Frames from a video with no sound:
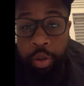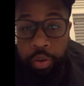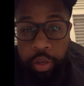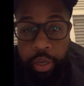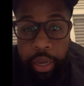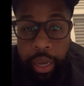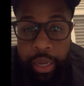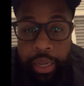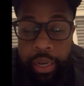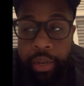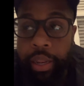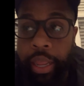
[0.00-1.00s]
music. I
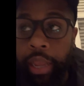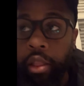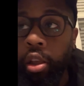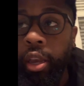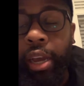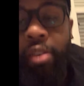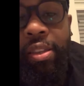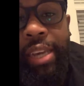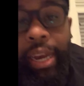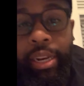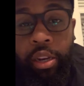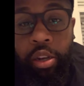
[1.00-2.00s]
can like look
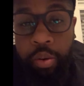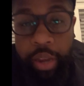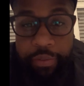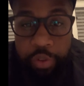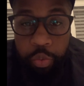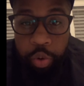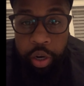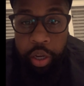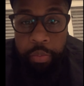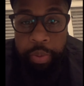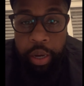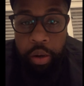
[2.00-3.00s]
outside and don't have to
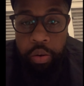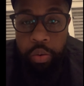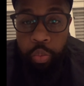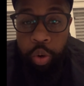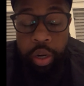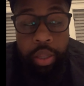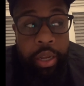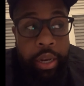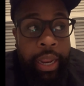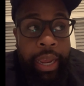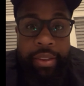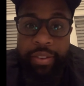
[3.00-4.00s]
worry about where the
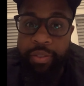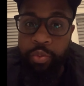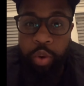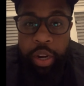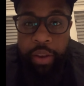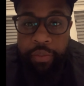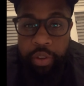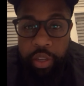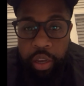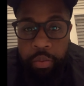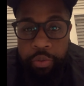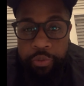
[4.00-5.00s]
next whatever's
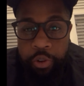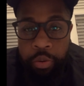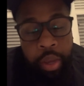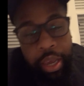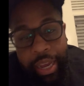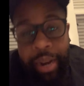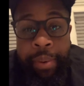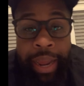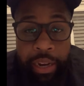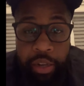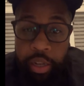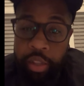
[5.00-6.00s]
coming from. And I'm
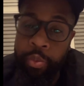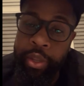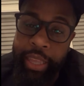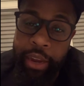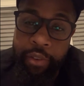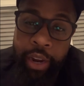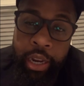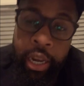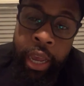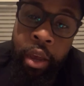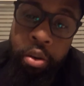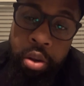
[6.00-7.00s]
not dealing with that right
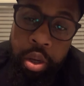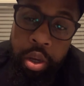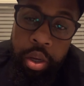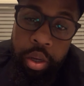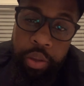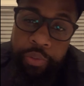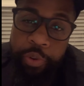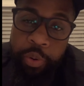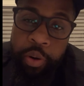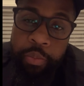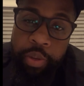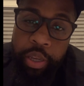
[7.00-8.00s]
now. You feel
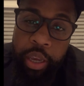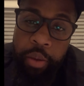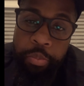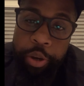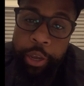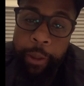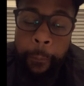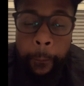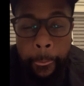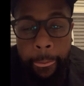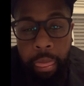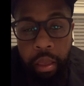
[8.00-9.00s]
what I'm saying? But
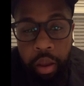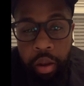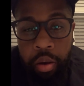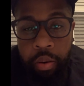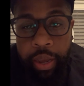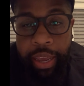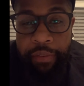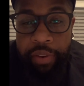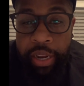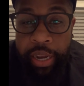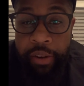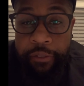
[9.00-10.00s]
you know, I have
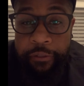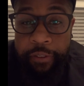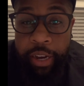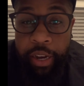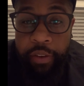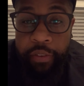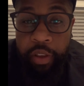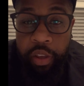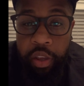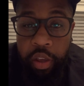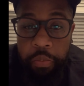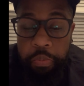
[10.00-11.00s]
a 9 to 5.
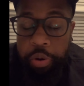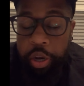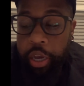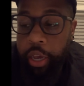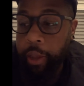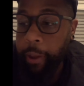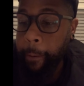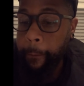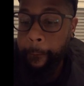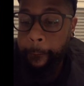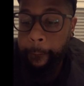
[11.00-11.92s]
But